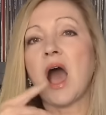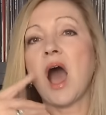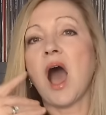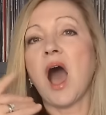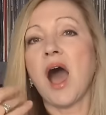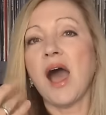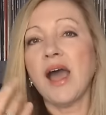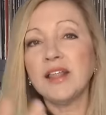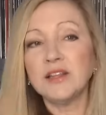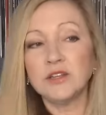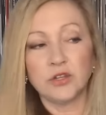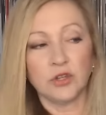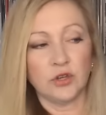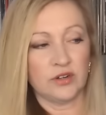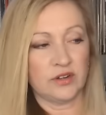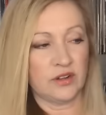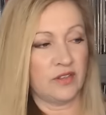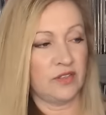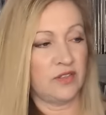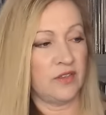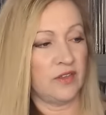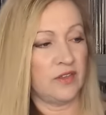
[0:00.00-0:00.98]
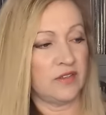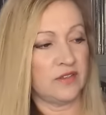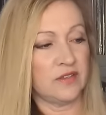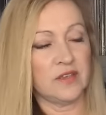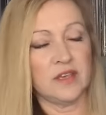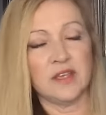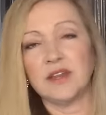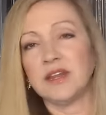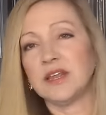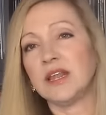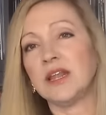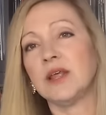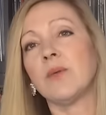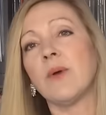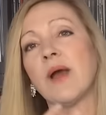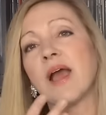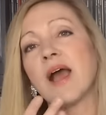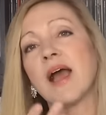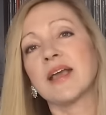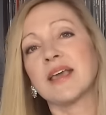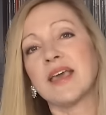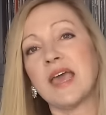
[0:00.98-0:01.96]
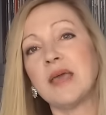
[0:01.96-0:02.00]
I looked at this, and anyway,
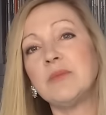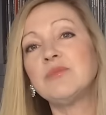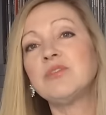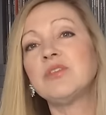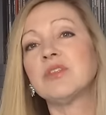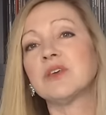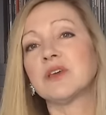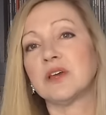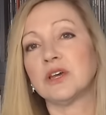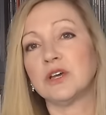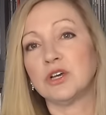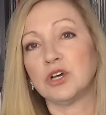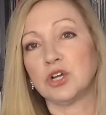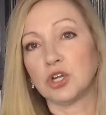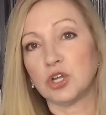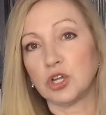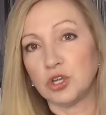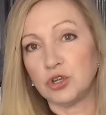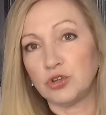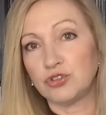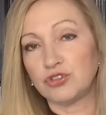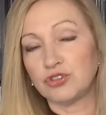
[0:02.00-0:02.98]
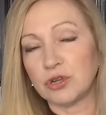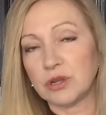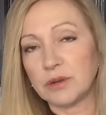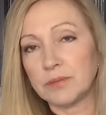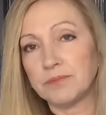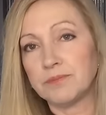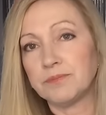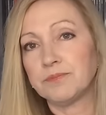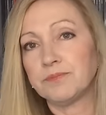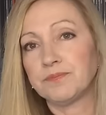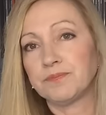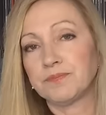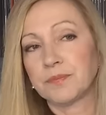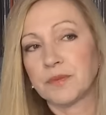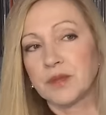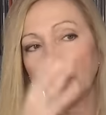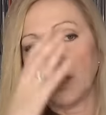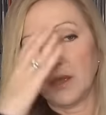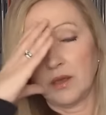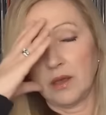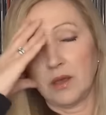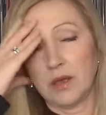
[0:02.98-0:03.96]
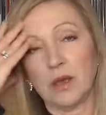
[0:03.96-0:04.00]
I came to the conclusion
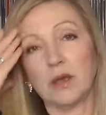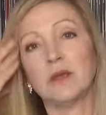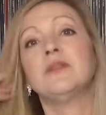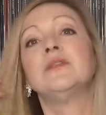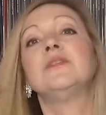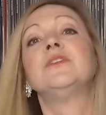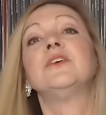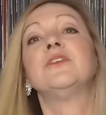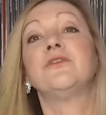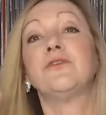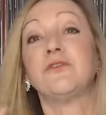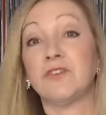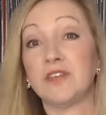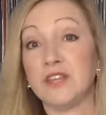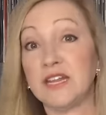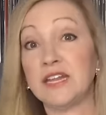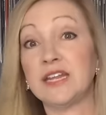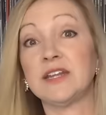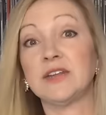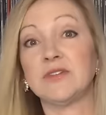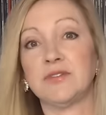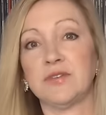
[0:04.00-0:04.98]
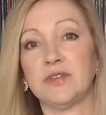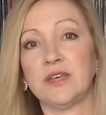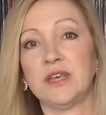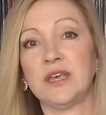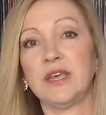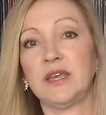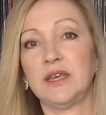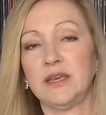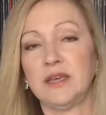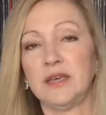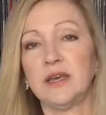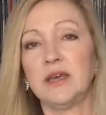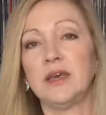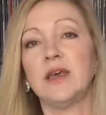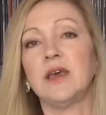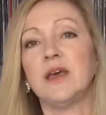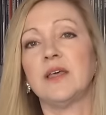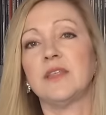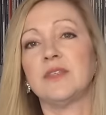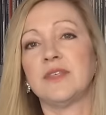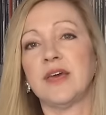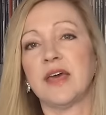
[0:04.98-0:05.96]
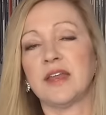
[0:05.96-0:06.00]
definitively
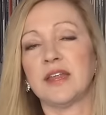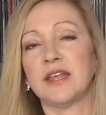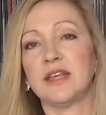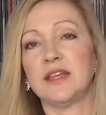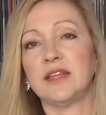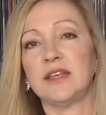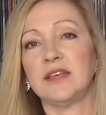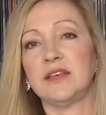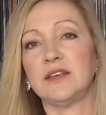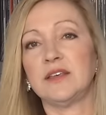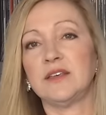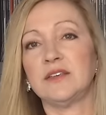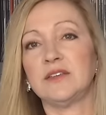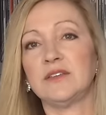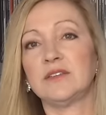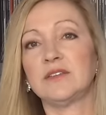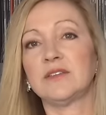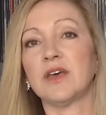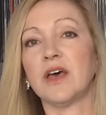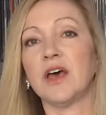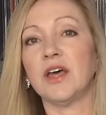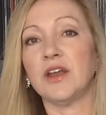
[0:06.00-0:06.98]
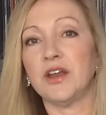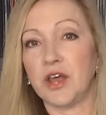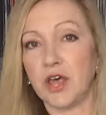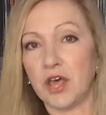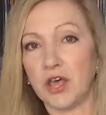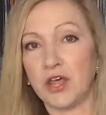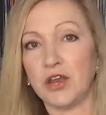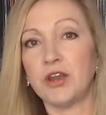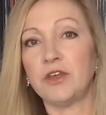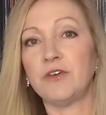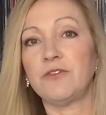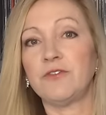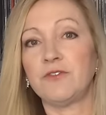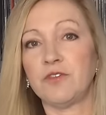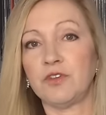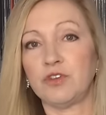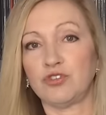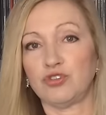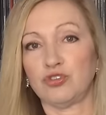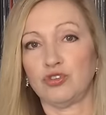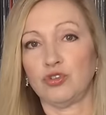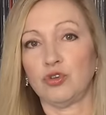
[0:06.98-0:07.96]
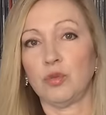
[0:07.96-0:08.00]
that it is an
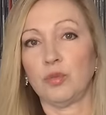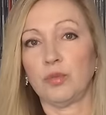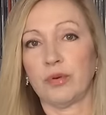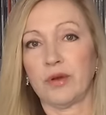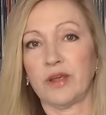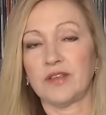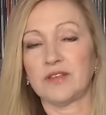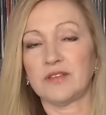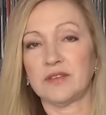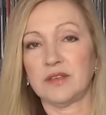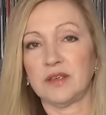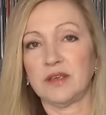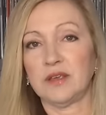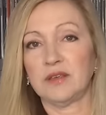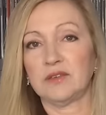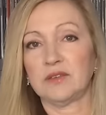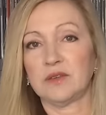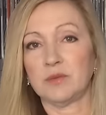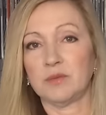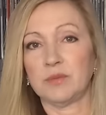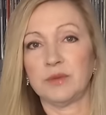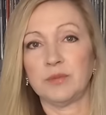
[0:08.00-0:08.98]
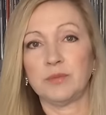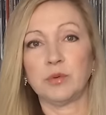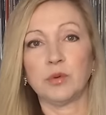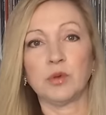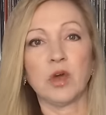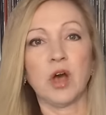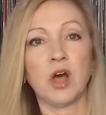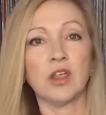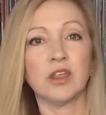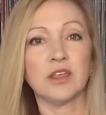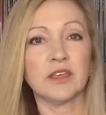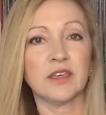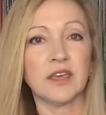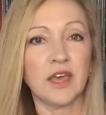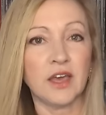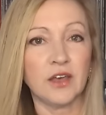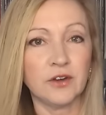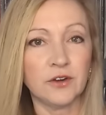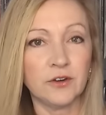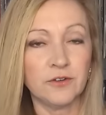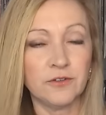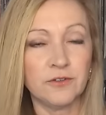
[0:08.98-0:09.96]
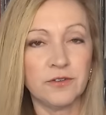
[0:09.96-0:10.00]
unofficial pressing. Some people call it
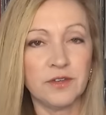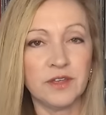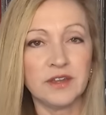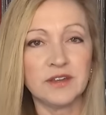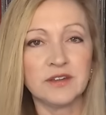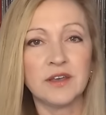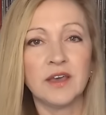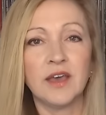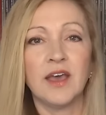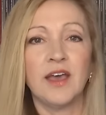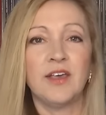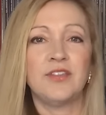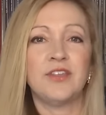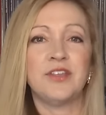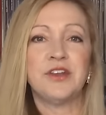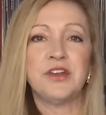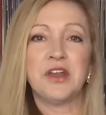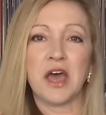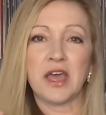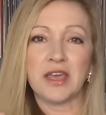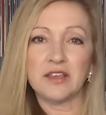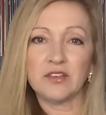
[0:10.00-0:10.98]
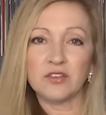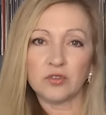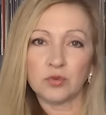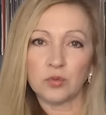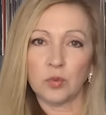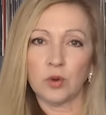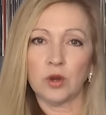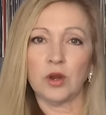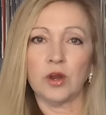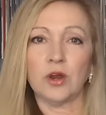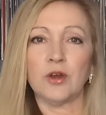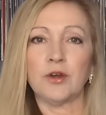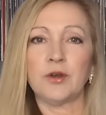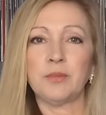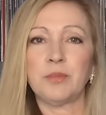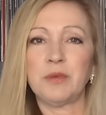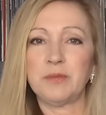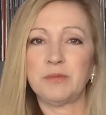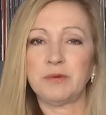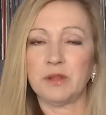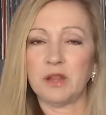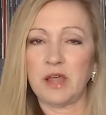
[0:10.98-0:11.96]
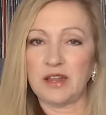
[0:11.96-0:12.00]
counterfeit. The nice word
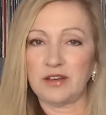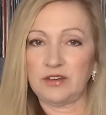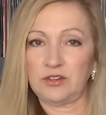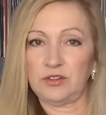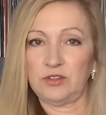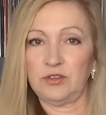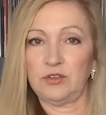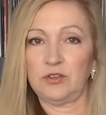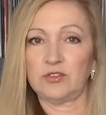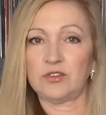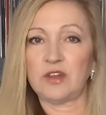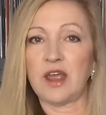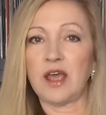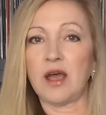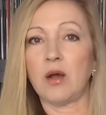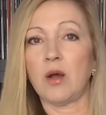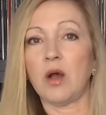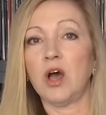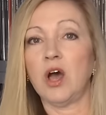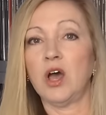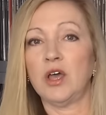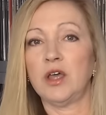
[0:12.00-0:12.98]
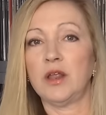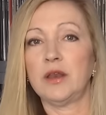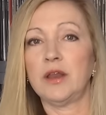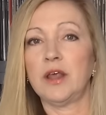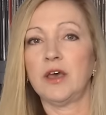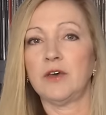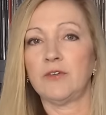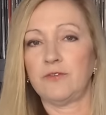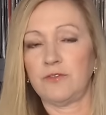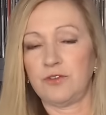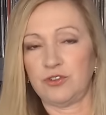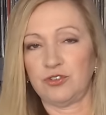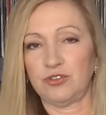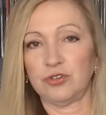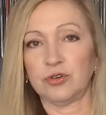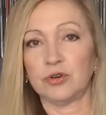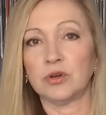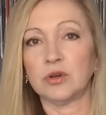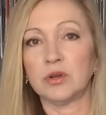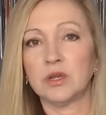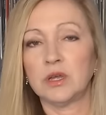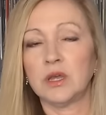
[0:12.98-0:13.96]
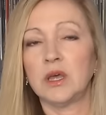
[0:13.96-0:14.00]
people like to use now,
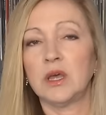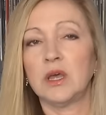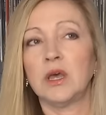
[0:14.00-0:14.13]
unofficial.